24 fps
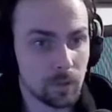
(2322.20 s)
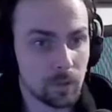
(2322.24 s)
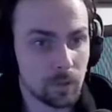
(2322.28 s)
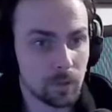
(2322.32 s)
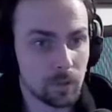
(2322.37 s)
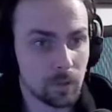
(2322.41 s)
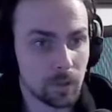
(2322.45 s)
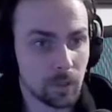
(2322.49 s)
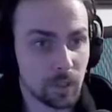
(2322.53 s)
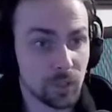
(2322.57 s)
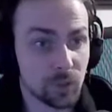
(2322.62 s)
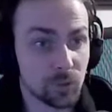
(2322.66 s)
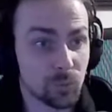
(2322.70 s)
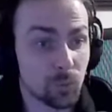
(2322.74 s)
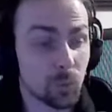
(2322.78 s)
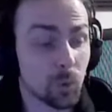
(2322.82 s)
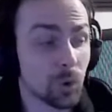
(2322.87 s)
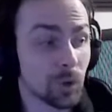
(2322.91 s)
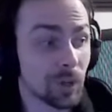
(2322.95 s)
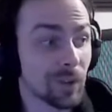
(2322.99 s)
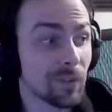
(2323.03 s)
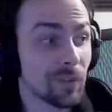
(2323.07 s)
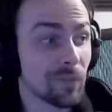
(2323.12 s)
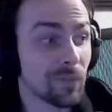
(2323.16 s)
And he's
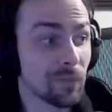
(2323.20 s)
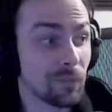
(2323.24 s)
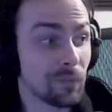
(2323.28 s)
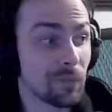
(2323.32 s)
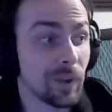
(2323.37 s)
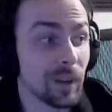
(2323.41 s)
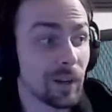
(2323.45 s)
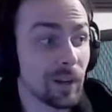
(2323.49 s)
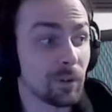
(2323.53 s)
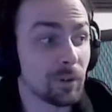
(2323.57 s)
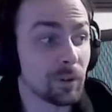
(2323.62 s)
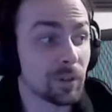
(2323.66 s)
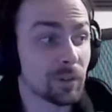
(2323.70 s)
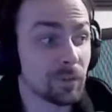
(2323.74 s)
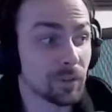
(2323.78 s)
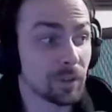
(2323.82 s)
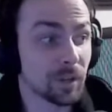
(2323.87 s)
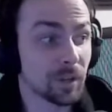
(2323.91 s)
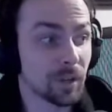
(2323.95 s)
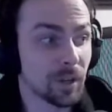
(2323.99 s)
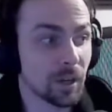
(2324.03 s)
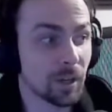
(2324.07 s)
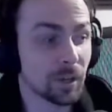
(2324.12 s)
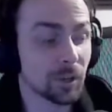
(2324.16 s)
working very,
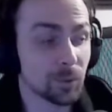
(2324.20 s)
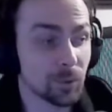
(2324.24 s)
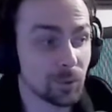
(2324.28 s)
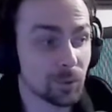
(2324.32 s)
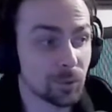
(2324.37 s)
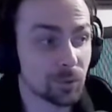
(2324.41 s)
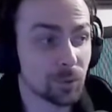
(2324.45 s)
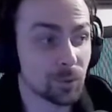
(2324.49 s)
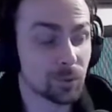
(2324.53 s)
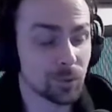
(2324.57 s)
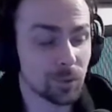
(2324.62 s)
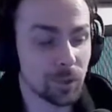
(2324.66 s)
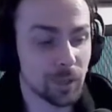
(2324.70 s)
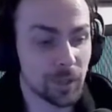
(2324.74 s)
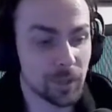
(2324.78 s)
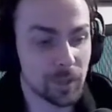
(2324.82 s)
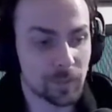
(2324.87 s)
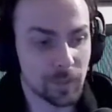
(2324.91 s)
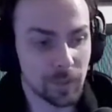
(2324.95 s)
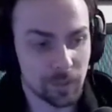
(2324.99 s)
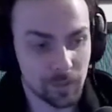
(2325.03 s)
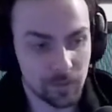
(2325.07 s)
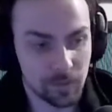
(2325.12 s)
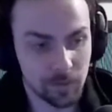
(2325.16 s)
very hard on the social
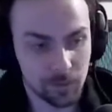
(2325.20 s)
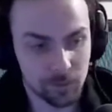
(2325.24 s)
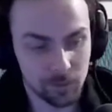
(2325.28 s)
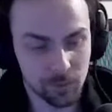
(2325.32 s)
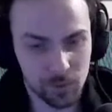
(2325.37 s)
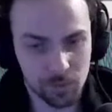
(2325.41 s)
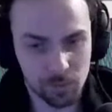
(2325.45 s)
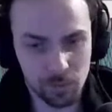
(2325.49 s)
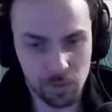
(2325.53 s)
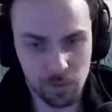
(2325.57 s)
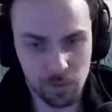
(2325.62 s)
aspect. Trust me.